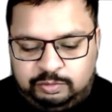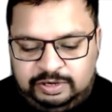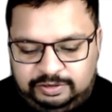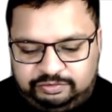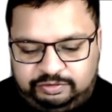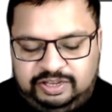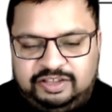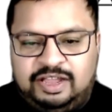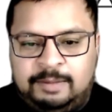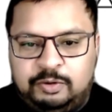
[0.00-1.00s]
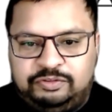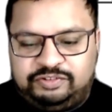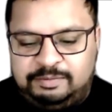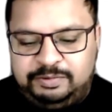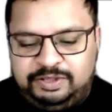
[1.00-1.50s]
to industry, about
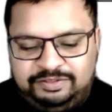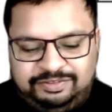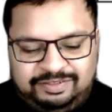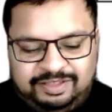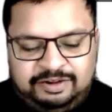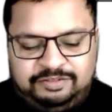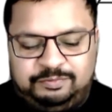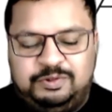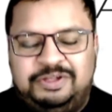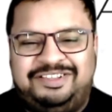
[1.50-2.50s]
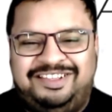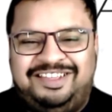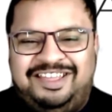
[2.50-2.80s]
STEM peers, and his work.